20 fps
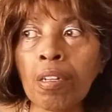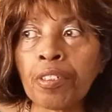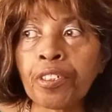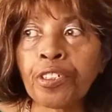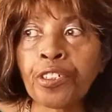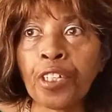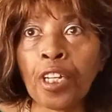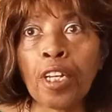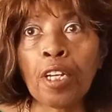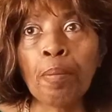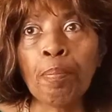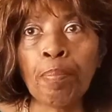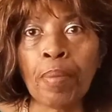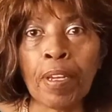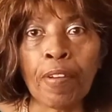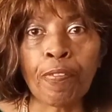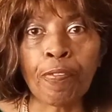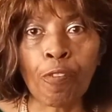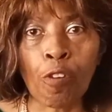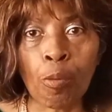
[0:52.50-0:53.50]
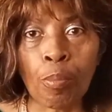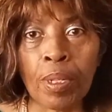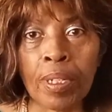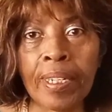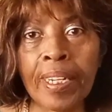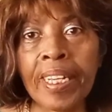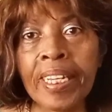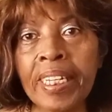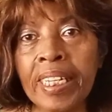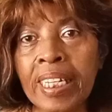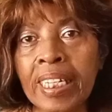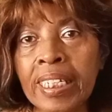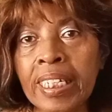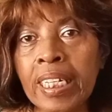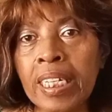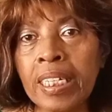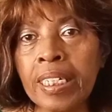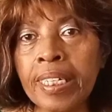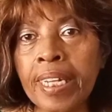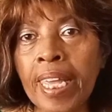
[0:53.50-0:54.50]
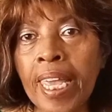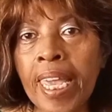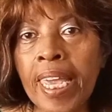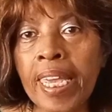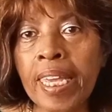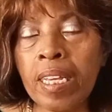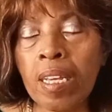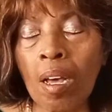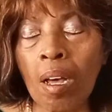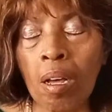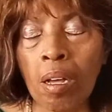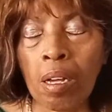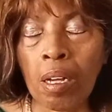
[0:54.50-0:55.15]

Some may formulate it in a